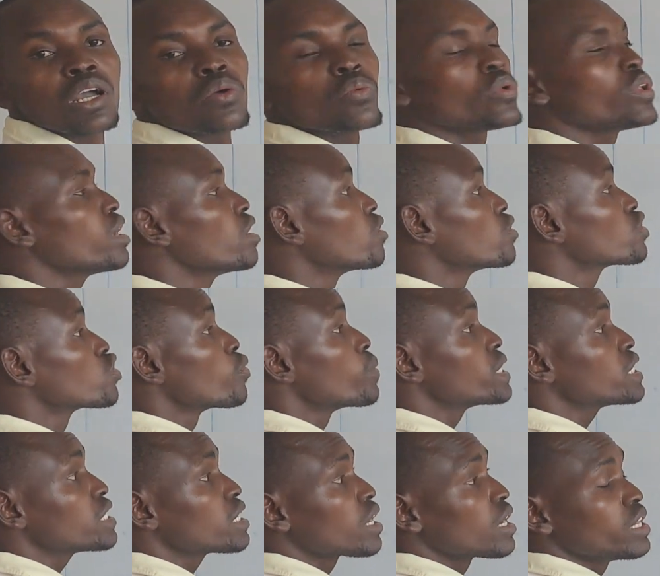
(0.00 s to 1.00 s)
we'll
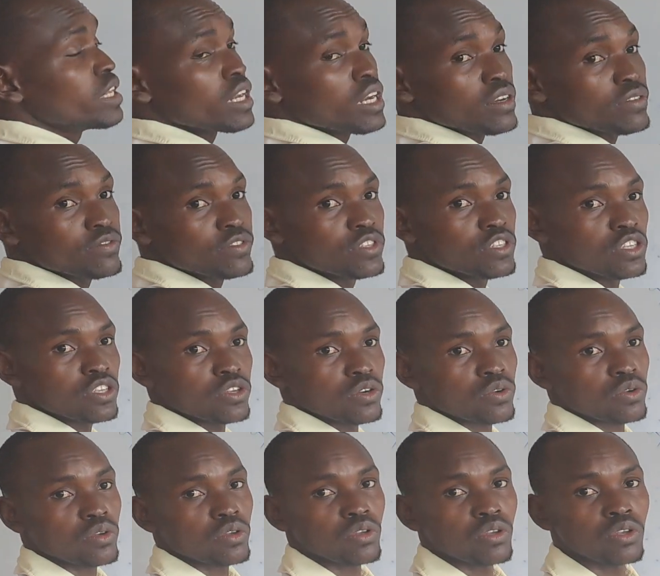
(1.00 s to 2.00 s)
automatically have 0.
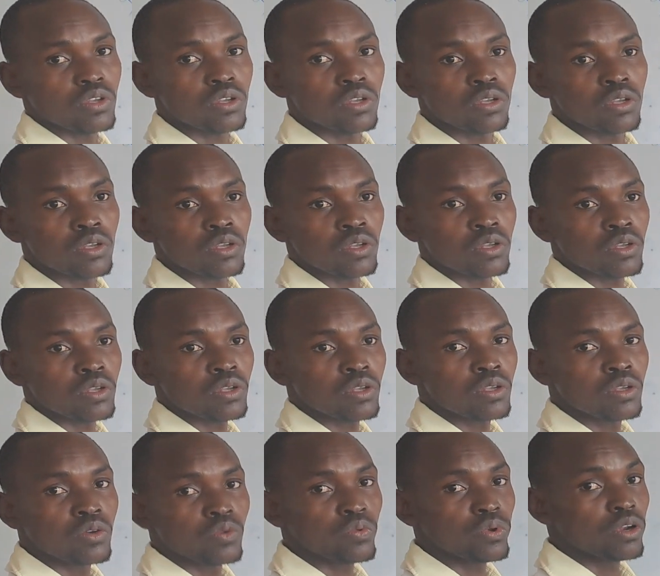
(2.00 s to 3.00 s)

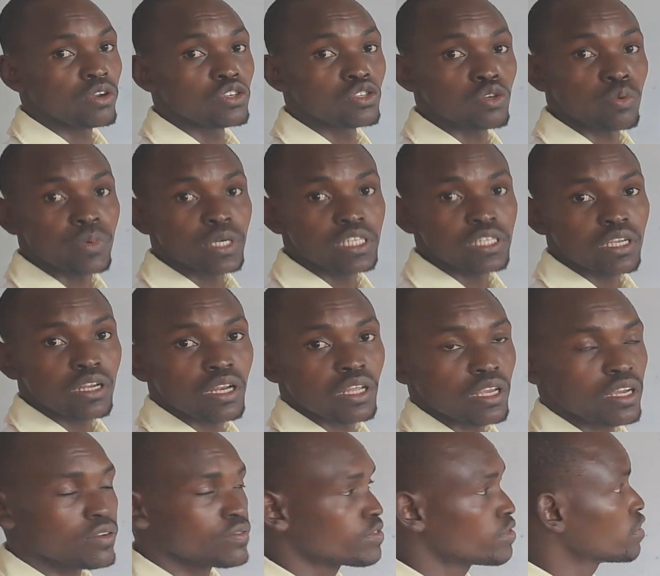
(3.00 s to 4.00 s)
We'll automatically
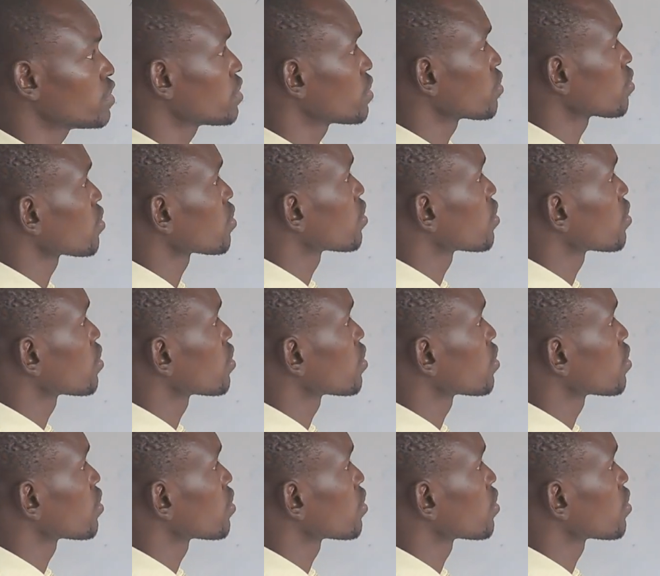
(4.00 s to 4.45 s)
have 0.